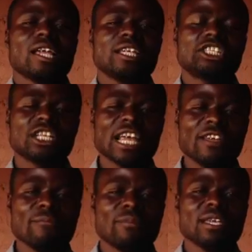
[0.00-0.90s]
Ishira
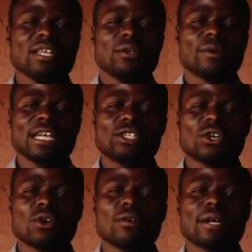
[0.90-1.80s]
imbi
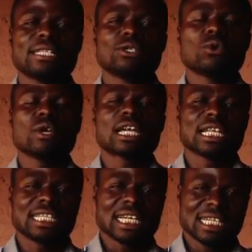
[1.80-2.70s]
baito okwebati
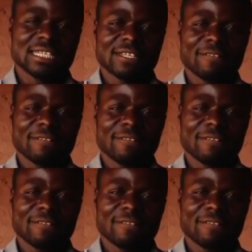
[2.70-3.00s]
okuikatana.